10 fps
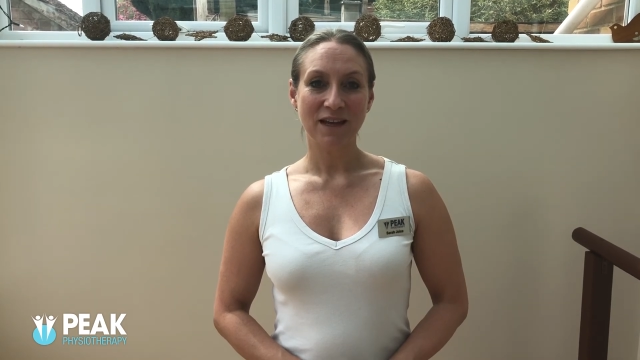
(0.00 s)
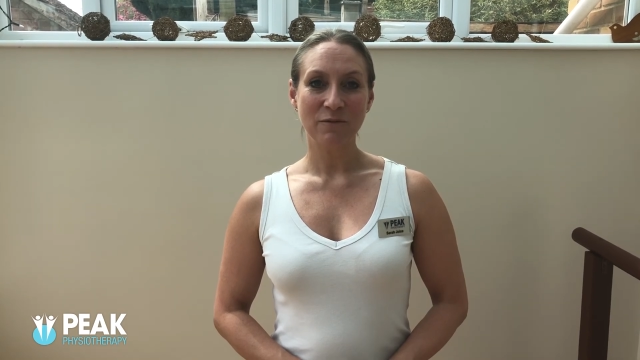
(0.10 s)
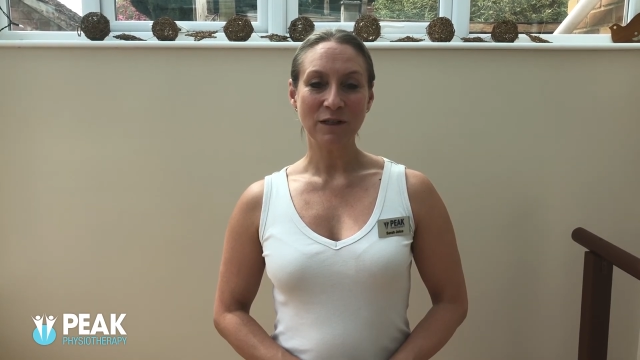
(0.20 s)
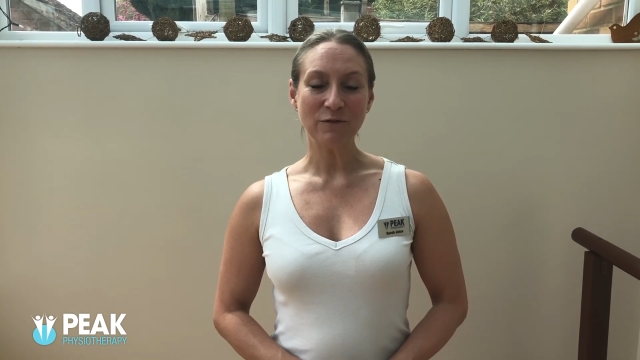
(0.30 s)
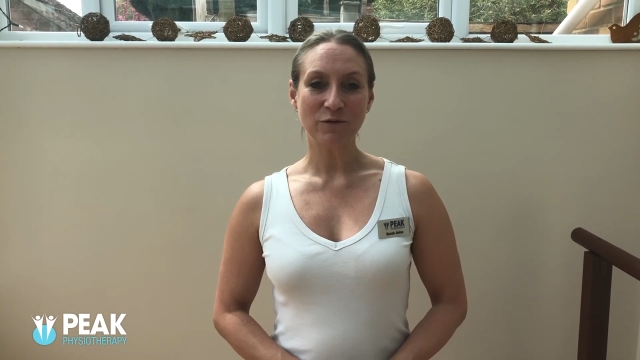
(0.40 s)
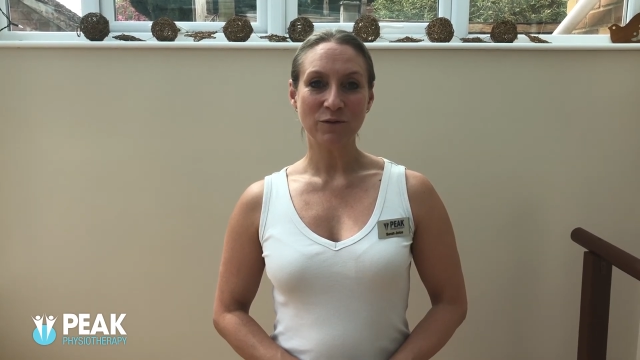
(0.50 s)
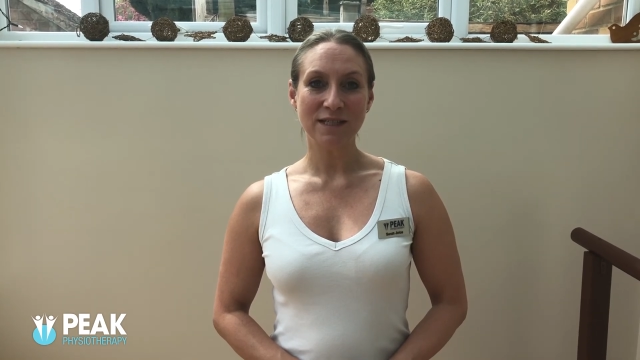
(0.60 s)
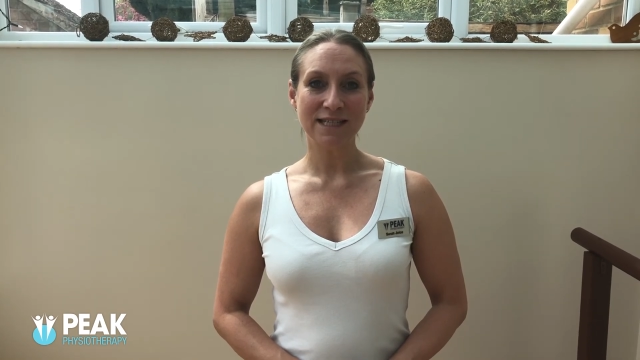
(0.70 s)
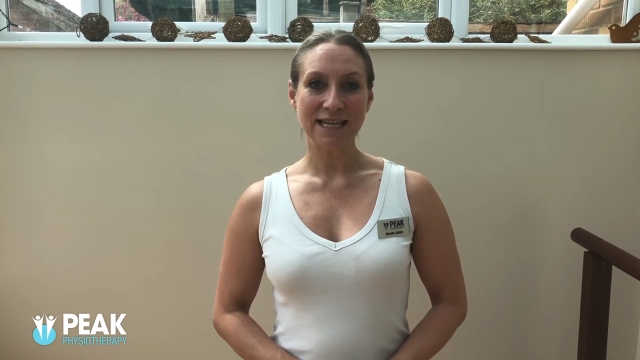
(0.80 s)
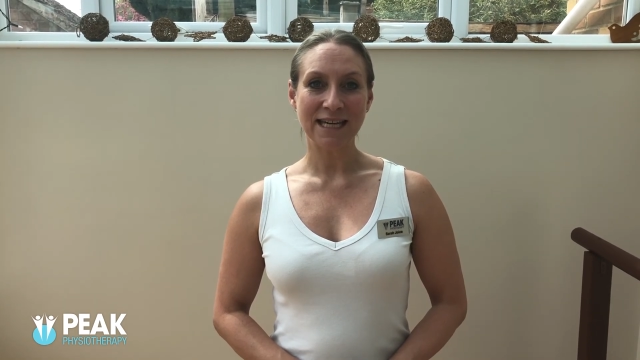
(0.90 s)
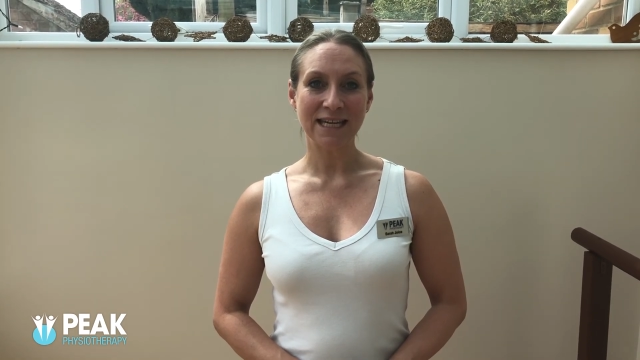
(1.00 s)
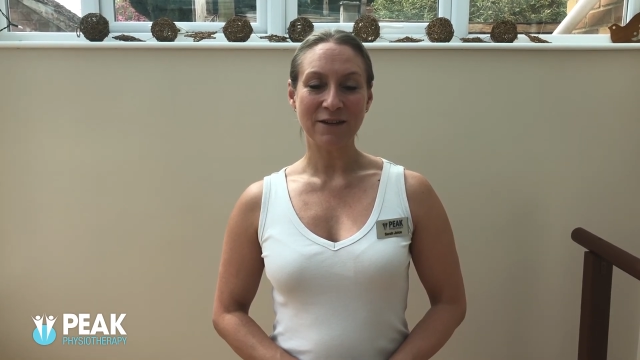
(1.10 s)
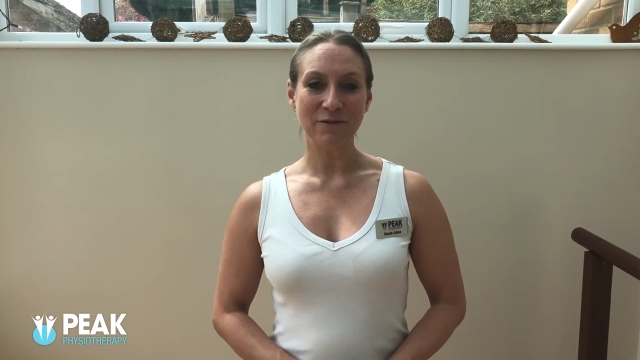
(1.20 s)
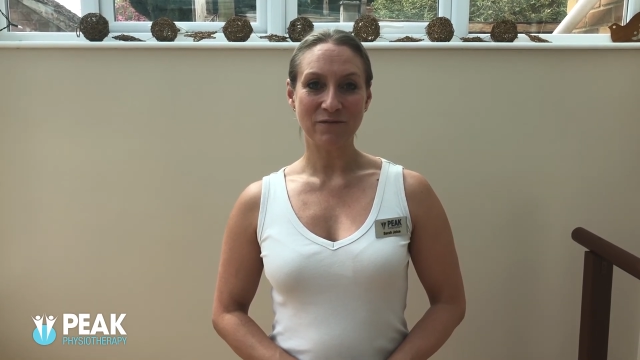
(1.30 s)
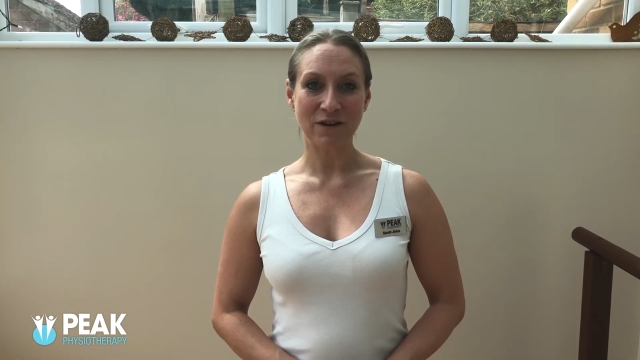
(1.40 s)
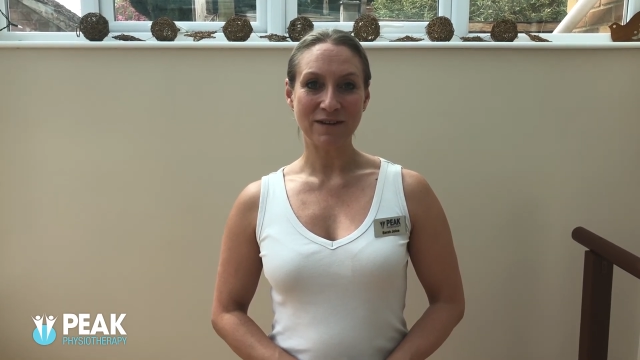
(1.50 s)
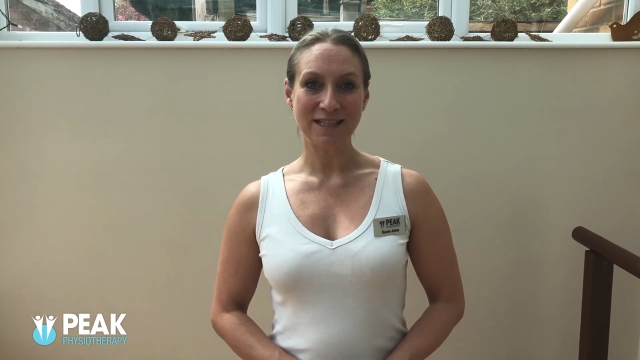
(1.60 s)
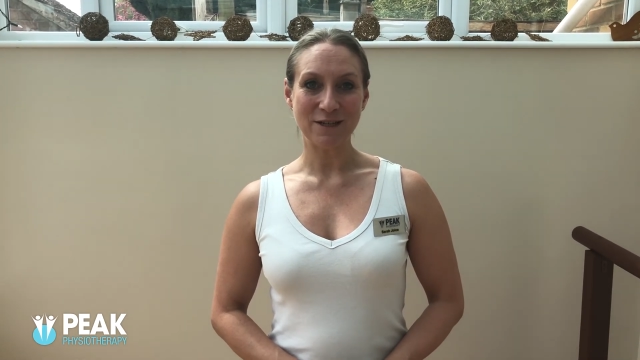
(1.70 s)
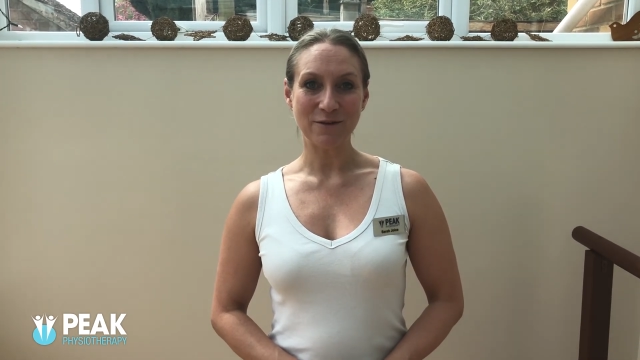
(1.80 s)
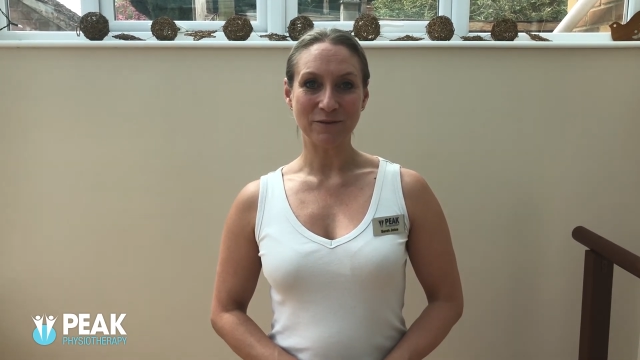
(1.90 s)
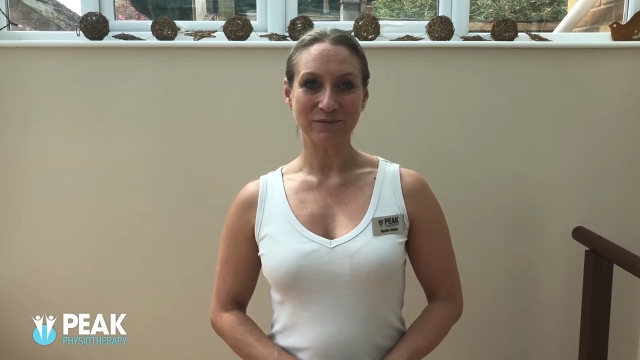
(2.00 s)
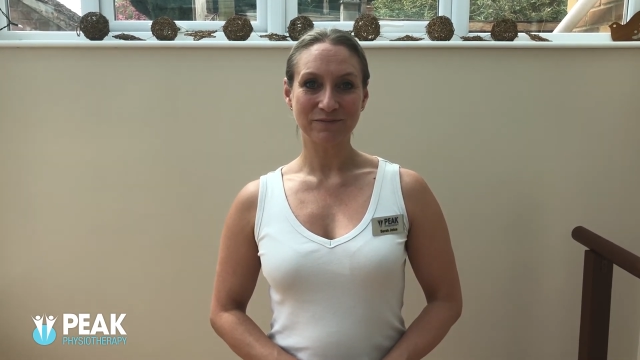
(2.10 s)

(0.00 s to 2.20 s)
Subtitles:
and we look forward to seeing you very soon.